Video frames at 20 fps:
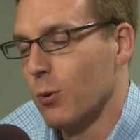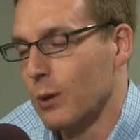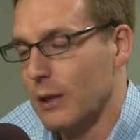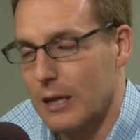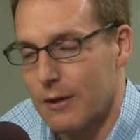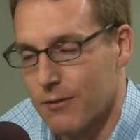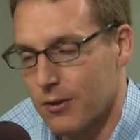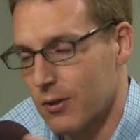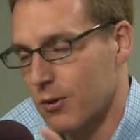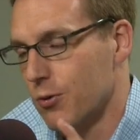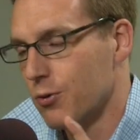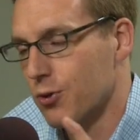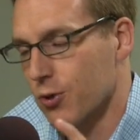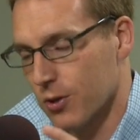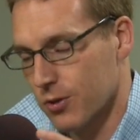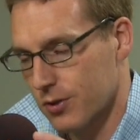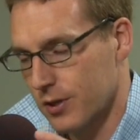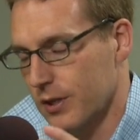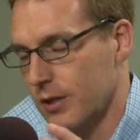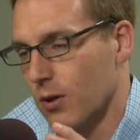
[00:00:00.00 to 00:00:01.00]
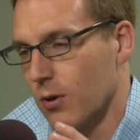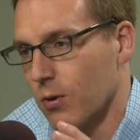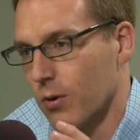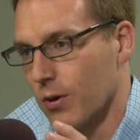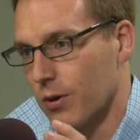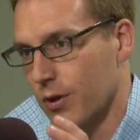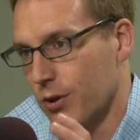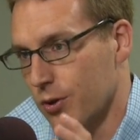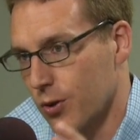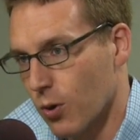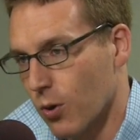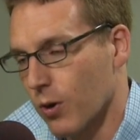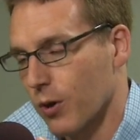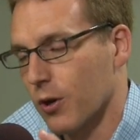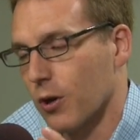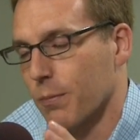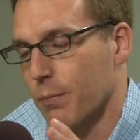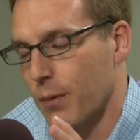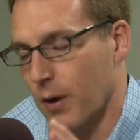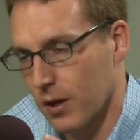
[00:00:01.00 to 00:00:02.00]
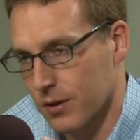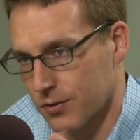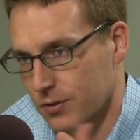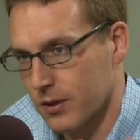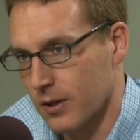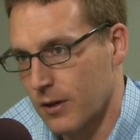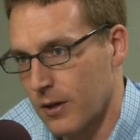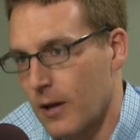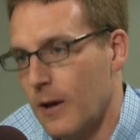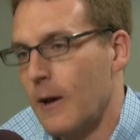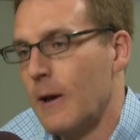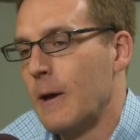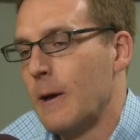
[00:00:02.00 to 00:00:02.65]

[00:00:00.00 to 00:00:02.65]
live in New Jersey or New York or Boston